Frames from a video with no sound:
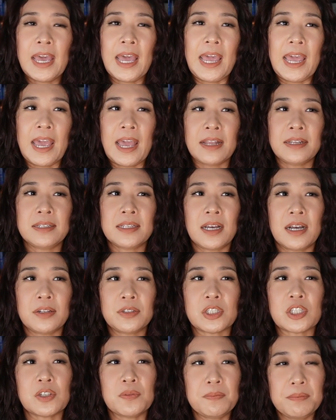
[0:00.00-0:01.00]
And
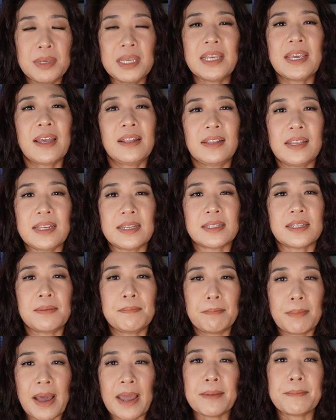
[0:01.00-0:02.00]
to me, at least
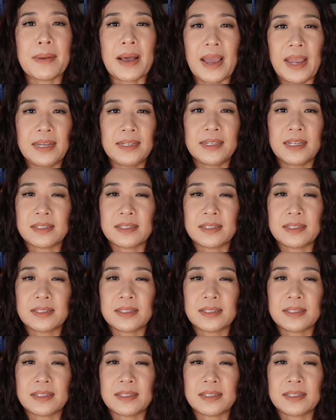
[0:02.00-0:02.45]
in my mind,